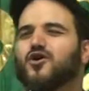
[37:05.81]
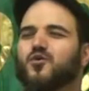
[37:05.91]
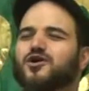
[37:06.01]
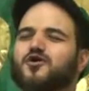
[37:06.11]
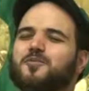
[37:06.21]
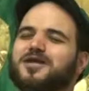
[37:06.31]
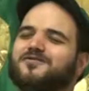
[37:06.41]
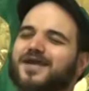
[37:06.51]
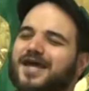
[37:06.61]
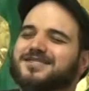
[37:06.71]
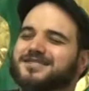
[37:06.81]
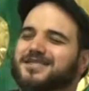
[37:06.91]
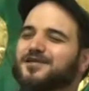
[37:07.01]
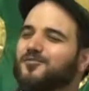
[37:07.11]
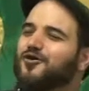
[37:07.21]
where nobody even asks
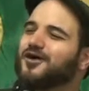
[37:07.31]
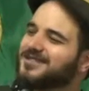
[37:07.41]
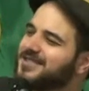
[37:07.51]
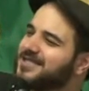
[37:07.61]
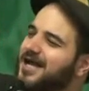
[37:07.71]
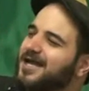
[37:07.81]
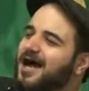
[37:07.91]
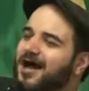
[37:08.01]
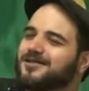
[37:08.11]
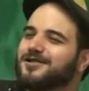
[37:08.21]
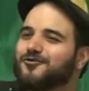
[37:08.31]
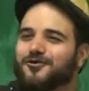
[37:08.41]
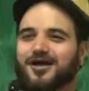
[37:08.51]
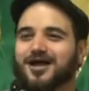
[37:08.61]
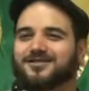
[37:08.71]
anymore, is this guy adil
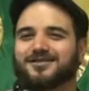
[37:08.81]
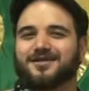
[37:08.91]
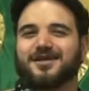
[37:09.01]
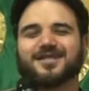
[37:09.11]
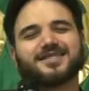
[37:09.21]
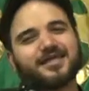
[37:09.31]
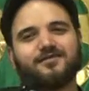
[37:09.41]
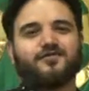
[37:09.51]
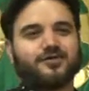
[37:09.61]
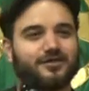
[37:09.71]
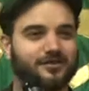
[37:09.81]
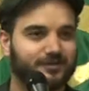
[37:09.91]
or not? It's a given.